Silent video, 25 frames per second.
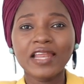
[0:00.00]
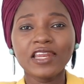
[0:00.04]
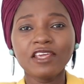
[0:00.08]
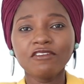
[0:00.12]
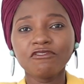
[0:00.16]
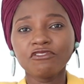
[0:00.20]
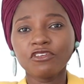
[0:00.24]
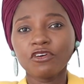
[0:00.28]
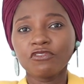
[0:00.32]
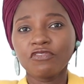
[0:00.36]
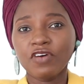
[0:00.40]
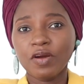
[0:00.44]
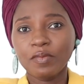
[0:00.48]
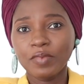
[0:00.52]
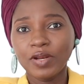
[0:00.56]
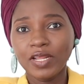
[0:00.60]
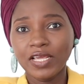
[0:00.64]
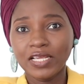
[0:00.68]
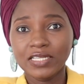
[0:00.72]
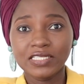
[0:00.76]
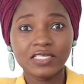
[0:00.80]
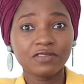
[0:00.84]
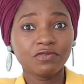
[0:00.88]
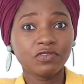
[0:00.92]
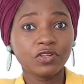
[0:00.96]
And if your
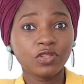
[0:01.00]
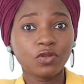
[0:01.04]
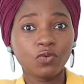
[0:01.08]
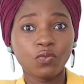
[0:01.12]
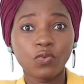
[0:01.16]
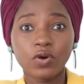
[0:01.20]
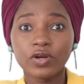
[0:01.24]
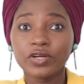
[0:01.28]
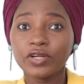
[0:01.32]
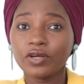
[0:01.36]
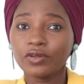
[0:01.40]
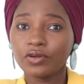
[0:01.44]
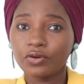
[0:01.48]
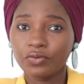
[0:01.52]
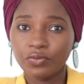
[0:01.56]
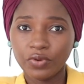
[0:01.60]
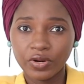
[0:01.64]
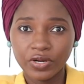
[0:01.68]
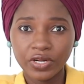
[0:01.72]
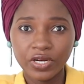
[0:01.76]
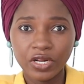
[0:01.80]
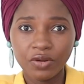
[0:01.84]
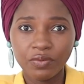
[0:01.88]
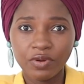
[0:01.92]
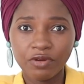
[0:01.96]
family is even the one that you're
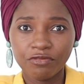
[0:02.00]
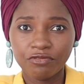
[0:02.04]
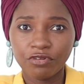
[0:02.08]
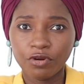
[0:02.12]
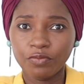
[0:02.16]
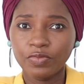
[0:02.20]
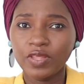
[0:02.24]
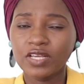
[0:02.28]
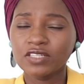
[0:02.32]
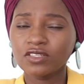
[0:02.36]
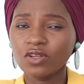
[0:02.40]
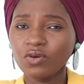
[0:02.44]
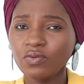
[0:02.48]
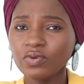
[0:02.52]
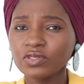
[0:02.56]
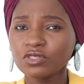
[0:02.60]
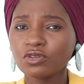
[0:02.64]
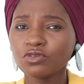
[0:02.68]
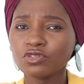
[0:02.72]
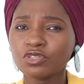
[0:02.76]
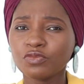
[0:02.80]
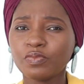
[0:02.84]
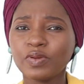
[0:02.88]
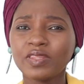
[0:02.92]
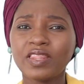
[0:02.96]
running away from, there's
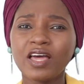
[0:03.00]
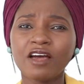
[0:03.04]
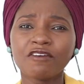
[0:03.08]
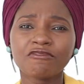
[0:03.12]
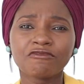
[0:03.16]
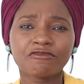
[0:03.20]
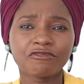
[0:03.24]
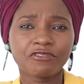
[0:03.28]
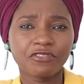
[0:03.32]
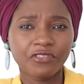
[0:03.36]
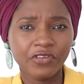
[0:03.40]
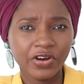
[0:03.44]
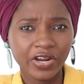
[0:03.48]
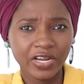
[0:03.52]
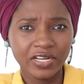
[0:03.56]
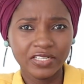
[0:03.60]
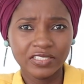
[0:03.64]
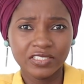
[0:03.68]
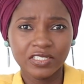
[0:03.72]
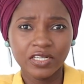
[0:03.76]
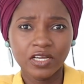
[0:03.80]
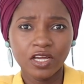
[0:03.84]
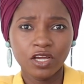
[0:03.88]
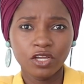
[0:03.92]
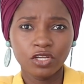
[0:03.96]
always going to be that
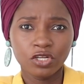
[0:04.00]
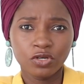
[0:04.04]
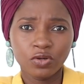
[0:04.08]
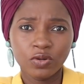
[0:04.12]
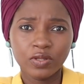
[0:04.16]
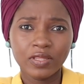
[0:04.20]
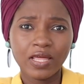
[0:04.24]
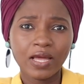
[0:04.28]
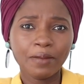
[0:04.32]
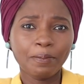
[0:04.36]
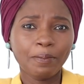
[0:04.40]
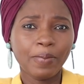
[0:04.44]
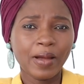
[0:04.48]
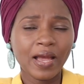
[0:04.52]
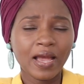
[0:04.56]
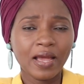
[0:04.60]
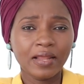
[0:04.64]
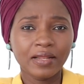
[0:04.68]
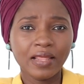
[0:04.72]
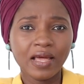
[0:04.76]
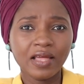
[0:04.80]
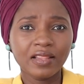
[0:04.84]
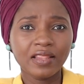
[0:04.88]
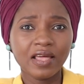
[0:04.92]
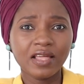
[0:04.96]
friend, you know,
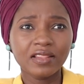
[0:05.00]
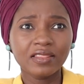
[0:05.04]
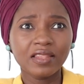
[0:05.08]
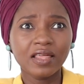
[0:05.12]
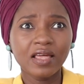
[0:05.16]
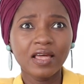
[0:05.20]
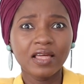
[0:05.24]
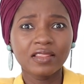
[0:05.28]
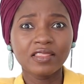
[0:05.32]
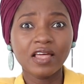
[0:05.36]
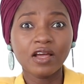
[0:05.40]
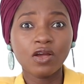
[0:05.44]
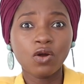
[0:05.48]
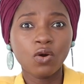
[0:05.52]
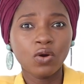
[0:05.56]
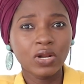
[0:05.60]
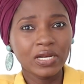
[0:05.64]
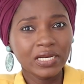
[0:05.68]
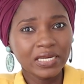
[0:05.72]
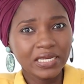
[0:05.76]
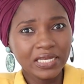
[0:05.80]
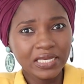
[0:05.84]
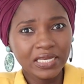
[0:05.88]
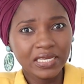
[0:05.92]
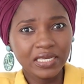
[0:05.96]
that
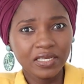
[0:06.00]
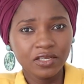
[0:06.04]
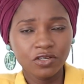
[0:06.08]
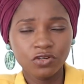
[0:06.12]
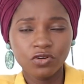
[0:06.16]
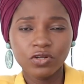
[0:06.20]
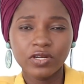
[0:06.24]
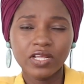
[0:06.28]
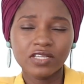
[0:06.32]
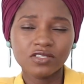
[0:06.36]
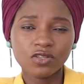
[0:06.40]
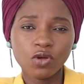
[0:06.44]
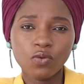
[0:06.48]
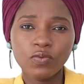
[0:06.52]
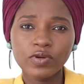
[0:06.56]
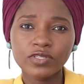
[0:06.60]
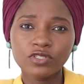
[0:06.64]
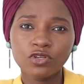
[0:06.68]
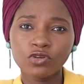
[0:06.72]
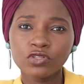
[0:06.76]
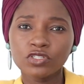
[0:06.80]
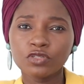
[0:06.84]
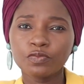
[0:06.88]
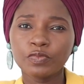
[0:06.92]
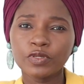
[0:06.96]
colleague. You know, there's
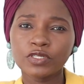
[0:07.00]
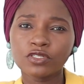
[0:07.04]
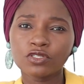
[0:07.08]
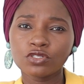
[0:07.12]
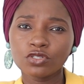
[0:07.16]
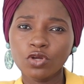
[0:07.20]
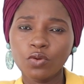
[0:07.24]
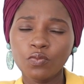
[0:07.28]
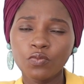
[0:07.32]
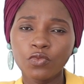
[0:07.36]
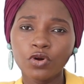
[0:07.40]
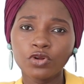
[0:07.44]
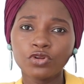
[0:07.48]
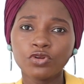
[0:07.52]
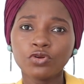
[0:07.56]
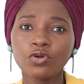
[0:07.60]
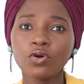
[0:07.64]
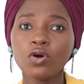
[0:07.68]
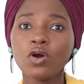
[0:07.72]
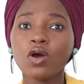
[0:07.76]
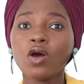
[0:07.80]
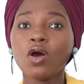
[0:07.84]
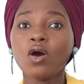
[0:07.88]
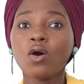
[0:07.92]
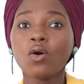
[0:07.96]
always going to be someone, you
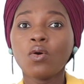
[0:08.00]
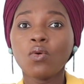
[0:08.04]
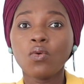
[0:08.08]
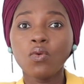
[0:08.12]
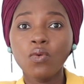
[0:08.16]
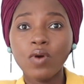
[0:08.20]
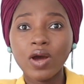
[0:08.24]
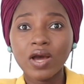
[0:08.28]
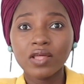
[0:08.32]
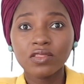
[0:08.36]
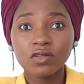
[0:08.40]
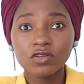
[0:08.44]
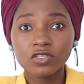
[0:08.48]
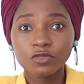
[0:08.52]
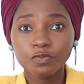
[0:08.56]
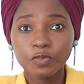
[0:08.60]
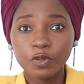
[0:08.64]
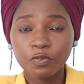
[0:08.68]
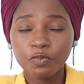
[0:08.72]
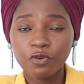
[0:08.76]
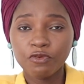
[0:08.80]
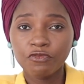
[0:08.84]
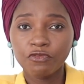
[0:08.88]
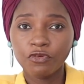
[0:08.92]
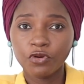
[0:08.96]
know. Who are those
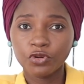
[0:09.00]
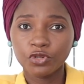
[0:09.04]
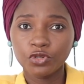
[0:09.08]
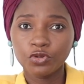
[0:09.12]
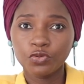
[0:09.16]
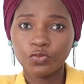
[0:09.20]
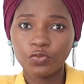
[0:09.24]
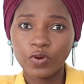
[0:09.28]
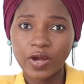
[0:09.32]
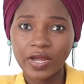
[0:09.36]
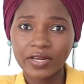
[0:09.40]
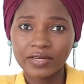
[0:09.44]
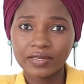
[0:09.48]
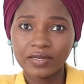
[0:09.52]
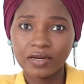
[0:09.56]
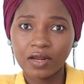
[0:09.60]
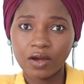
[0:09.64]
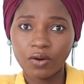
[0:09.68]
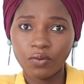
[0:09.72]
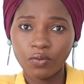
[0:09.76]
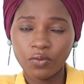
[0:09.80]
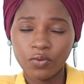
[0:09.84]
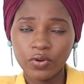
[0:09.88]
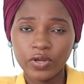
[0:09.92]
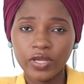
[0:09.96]
people for you right
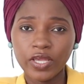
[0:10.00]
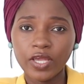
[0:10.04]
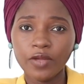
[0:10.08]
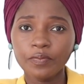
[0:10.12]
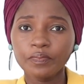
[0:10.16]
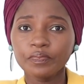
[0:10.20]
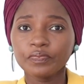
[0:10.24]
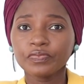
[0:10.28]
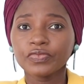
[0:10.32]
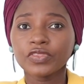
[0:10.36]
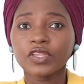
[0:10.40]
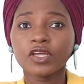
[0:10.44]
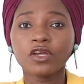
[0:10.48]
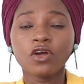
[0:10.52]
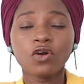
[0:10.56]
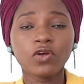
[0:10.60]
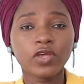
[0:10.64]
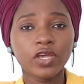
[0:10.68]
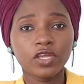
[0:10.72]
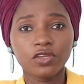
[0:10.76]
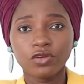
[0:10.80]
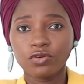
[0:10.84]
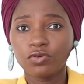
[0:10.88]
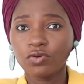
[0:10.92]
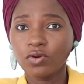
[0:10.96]
now? Okay,
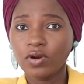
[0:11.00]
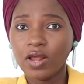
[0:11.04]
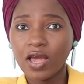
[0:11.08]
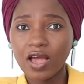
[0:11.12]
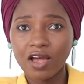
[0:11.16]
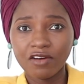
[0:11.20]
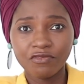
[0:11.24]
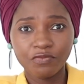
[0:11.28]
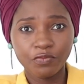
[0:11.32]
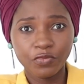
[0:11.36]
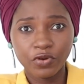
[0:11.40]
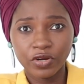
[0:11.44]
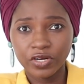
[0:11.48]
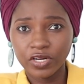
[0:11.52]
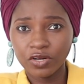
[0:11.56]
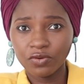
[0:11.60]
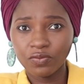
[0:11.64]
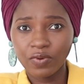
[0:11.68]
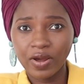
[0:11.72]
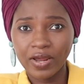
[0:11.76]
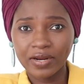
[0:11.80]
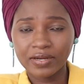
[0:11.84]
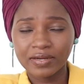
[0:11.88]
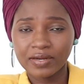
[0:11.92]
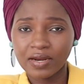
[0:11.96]
you don't have
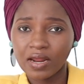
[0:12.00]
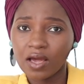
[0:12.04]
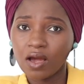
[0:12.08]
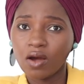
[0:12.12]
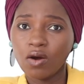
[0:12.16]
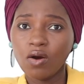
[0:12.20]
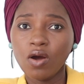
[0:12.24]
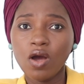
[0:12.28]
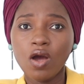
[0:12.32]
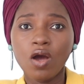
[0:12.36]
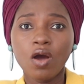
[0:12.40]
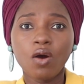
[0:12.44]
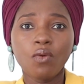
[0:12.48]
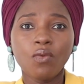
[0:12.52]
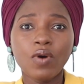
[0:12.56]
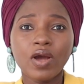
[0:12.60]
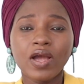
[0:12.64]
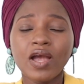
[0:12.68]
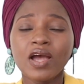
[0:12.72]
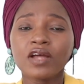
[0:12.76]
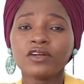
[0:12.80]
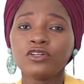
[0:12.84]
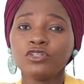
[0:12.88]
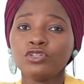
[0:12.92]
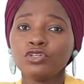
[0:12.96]
money right now.
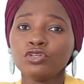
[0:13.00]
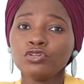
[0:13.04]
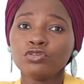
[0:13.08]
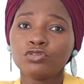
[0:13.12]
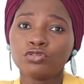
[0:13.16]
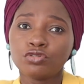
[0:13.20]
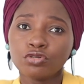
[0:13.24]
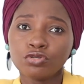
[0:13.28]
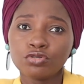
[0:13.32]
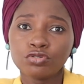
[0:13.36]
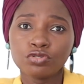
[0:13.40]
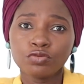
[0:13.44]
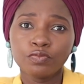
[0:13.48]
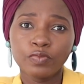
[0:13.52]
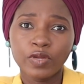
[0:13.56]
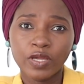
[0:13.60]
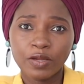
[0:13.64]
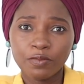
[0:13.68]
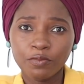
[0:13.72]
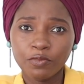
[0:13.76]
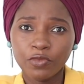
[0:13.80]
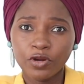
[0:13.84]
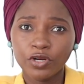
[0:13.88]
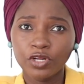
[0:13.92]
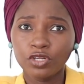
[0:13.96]
What can you do to
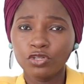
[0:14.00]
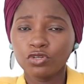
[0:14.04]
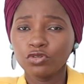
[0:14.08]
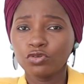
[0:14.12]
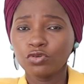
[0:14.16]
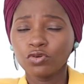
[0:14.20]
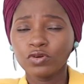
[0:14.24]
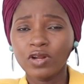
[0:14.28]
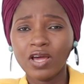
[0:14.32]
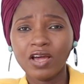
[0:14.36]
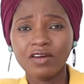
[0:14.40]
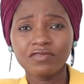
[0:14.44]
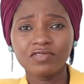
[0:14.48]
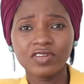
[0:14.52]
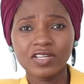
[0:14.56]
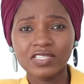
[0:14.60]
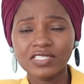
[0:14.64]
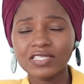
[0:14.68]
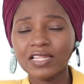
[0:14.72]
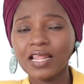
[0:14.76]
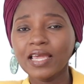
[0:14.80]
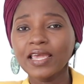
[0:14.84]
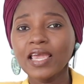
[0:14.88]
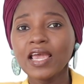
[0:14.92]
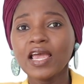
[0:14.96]
make money? You don't have
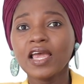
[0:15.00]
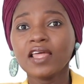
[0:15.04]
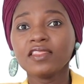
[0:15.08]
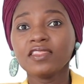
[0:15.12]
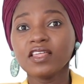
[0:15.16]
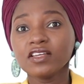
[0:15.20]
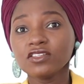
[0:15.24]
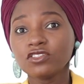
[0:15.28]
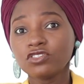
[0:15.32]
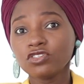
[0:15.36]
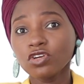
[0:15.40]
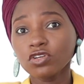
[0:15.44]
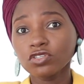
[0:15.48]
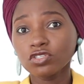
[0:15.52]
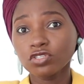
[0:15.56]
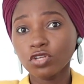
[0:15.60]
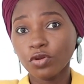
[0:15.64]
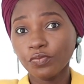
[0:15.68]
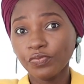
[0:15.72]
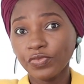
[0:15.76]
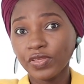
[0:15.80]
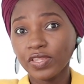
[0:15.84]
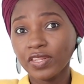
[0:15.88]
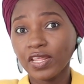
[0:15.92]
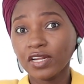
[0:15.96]
this. Like, there's just
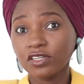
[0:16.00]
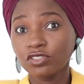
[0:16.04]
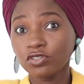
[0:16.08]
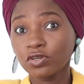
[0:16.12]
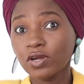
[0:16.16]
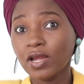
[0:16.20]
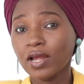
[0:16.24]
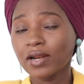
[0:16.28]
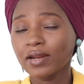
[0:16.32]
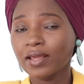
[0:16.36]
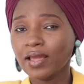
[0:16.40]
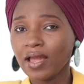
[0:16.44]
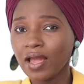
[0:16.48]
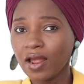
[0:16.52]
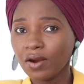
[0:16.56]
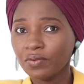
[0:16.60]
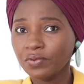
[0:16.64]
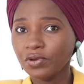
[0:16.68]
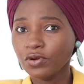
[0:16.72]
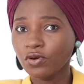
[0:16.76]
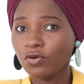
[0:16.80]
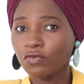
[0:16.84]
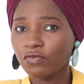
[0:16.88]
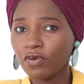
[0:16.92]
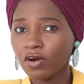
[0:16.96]
something that you can
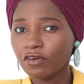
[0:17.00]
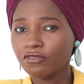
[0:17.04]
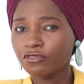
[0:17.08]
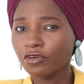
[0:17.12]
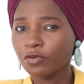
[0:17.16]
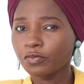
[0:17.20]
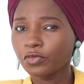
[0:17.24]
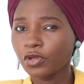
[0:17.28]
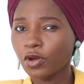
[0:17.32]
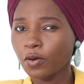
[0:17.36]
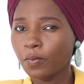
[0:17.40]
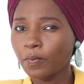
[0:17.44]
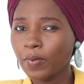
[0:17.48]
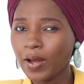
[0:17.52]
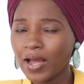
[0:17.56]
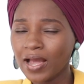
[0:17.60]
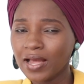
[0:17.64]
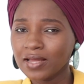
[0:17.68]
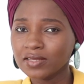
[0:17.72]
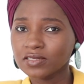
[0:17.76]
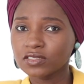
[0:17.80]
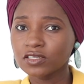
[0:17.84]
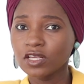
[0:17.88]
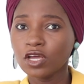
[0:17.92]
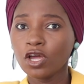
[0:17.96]
carry over from your
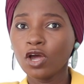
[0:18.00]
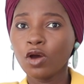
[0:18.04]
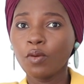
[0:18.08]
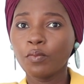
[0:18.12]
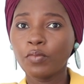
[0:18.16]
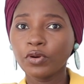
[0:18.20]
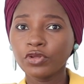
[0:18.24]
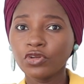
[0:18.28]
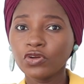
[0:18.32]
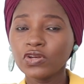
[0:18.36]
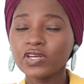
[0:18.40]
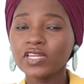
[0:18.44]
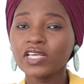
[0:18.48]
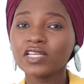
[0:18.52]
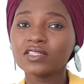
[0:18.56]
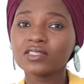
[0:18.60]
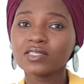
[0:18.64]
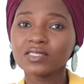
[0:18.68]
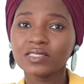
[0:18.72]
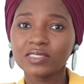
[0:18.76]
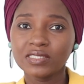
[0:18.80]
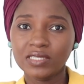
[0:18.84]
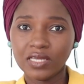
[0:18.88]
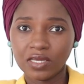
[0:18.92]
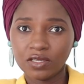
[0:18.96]
past, but you
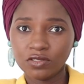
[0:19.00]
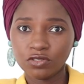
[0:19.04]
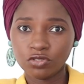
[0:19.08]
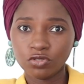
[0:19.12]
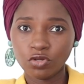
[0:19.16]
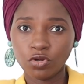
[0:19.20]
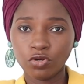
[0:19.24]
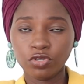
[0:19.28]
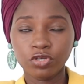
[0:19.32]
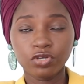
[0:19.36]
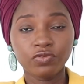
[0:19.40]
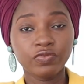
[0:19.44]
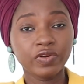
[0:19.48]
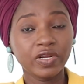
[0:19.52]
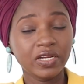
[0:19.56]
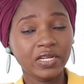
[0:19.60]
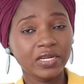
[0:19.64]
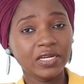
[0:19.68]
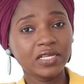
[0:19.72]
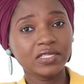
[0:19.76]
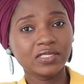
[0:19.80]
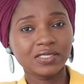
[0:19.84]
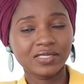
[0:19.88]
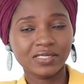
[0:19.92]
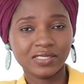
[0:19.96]
need to take stock. You
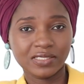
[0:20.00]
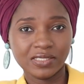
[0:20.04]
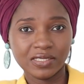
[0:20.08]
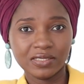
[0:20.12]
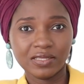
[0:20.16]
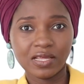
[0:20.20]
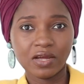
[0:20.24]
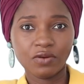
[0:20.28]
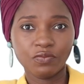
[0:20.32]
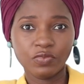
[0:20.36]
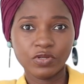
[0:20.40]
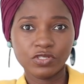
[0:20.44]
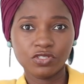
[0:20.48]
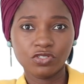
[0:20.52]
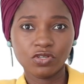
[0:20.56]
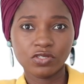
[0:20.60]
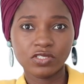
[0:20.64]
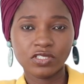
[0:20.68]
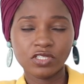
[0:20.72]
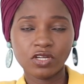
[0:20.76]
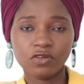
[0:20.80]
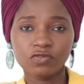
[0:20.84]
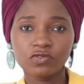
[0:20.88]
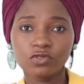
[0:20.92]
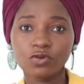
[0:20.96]
really need to sit down with
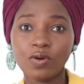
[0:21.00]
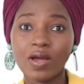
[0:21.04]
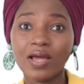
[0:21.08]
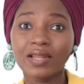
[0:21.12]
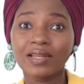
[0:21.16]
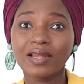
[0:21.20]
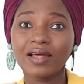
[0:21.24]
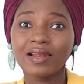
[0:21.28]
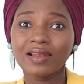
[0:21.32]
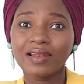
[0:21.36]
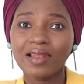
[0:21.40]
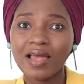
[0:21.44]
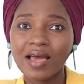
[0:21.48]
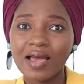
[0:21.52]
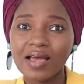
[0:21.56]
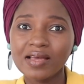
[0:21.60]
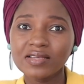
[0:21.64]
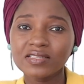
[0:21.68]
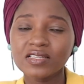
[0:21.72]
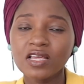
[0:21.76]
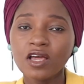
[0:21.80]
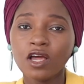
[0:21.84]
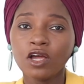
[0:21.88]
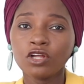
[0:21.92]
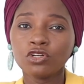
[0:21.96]
yourself to
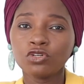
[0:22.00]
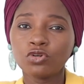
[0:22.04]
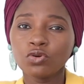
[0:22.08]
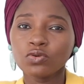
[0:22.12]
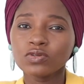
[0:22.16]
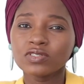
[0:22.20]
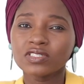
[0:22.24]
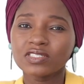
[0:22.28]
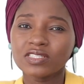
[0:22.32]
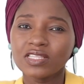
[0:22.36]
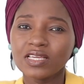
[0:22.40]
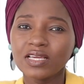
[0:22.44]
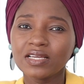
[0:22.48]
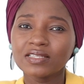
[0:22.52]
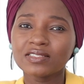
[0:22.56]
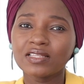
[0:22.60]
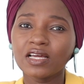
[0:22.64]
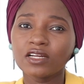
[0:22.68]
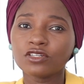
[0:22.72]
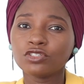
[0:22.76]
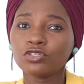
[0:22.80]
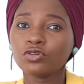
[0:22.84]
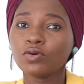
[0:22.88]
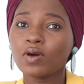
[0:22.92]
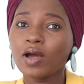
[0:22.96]
analyze those things
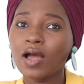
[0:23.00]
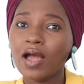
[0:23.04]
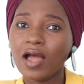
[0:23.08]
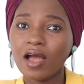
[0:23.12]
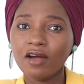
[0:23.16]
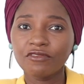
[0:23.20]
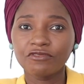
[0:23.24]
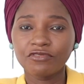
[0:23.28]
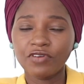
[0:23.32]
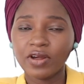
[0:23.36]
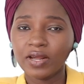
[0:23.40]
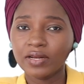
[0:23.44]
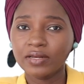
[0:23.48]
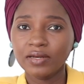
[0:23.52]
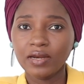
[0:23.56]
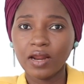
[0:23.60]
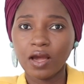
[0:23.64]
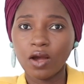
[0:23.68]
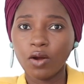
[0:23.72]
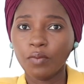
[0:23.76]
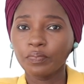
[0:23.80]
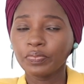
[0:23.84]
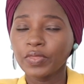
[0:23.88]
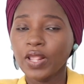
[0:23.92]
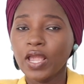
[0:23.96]
that you have right
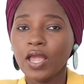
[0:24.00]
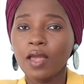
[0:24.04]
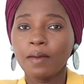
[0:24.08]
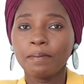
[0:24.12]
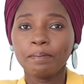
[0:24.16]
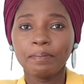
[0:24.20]
now.